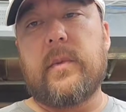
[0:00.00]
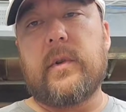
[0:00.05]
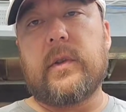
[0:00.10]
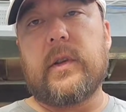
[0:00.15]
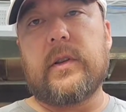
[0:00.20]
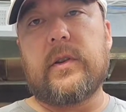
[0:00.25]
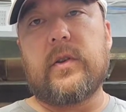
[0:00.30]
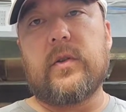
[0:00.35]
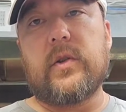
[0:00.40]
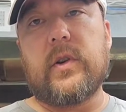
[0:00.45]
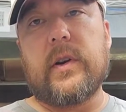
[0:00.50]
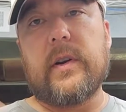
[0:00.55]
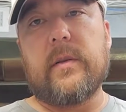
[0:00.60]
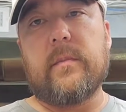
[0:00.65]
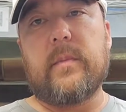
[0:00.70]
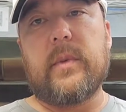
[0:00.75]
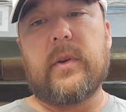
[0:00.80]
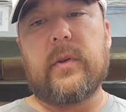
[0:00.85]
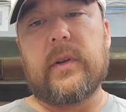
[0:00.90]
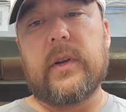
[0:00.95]
unless you're trying to
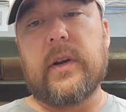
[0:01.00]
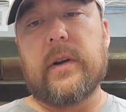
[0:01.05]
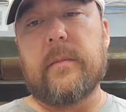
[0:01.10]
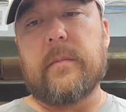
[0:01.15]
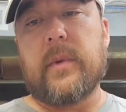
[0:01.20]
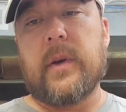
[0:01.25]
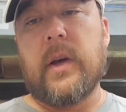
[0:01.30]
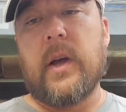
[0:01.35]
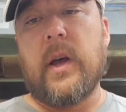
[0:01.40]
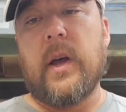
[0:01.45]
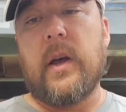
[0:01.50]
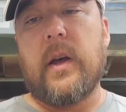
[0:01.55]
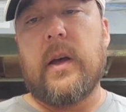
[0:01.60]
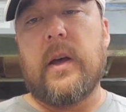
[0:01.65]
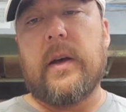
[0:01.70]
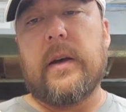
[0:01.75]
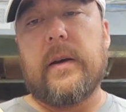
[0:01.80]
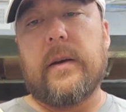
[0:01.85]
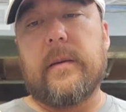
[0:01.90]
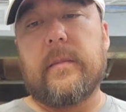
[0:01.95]
build up
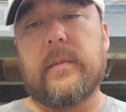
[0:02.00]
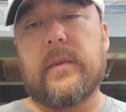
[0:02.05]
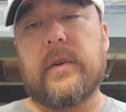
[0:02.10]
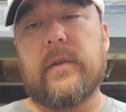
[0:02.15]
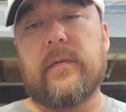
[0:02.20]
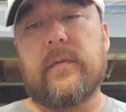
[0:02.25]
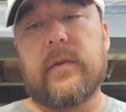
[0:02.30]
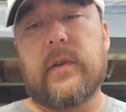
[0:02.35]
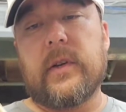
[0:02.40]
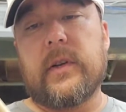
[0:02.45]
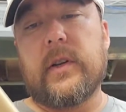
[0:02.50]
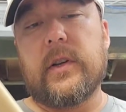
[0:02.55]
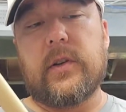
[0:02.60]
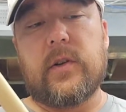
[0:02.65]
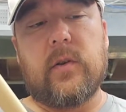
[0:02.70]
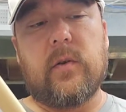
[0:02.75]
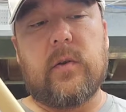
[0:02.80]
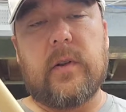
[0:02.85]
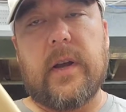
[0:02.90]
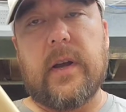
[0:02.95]

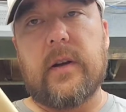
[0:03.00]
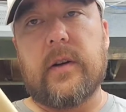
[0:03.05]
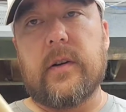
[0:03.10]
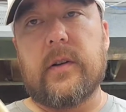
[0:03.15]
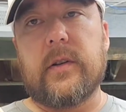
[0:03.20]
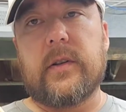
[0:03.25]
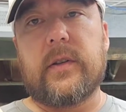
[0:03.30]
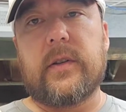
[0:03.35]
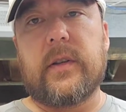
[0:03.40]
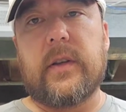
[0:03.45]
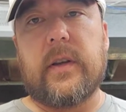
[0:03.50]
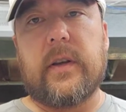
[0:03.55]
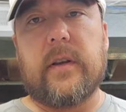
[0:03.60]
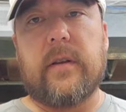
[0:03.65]
additional layers.